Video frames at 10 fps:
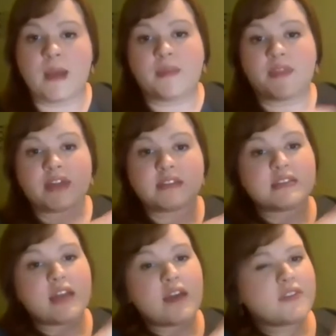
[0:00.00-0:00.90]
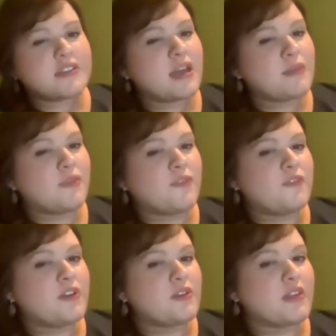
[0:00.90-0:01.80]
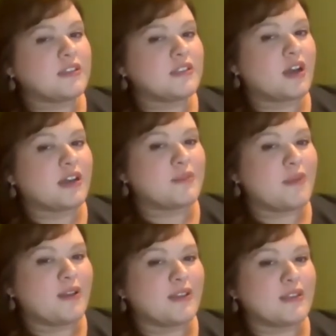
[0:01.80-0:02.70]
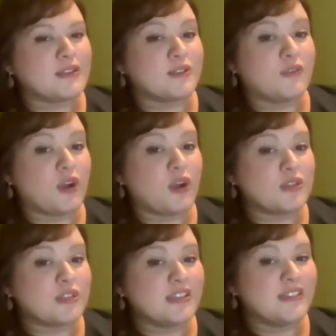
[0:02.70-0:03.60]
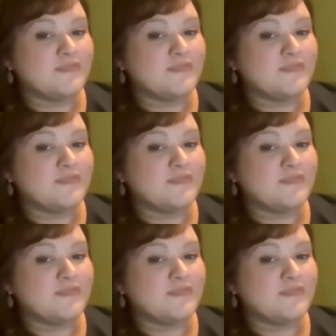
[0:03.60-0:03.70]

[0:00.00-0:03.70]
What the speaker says: But that's not the type of fear that's talked about in this verse.